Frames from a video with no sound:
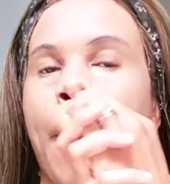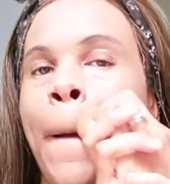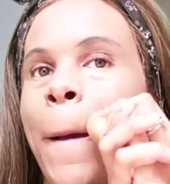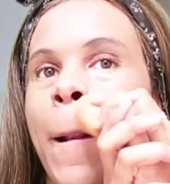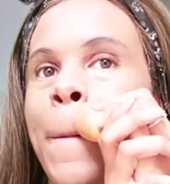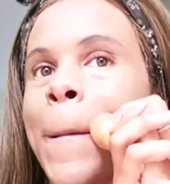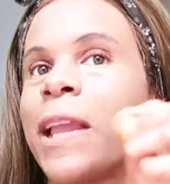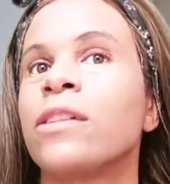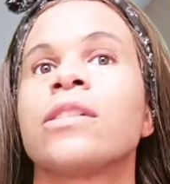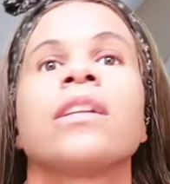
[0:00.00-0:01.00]
I'm going to be
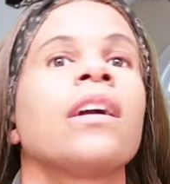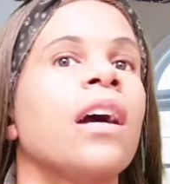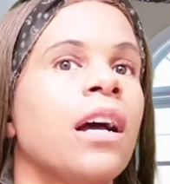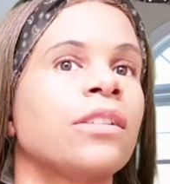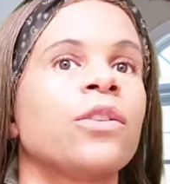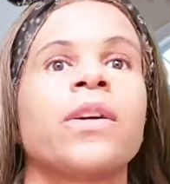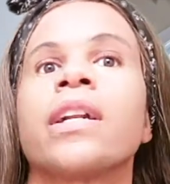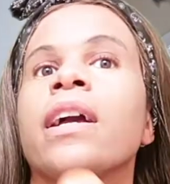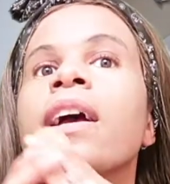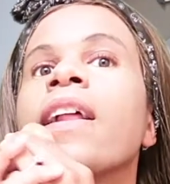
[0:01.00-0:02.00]
using the contour
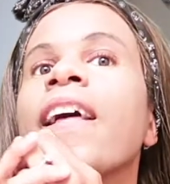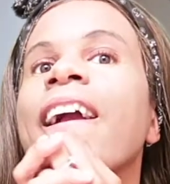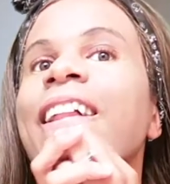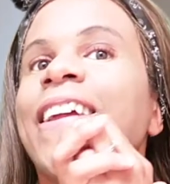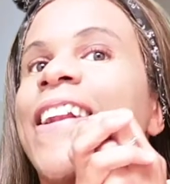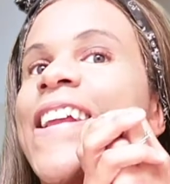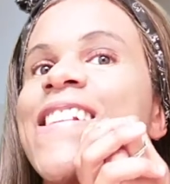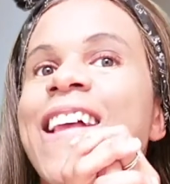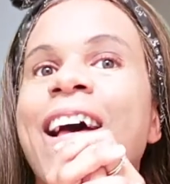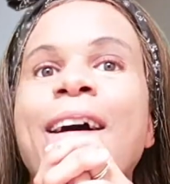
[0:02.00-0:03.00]
to kind of like clean
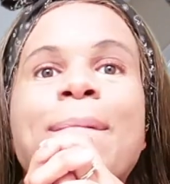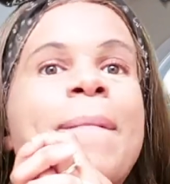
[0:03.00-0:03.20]
this up.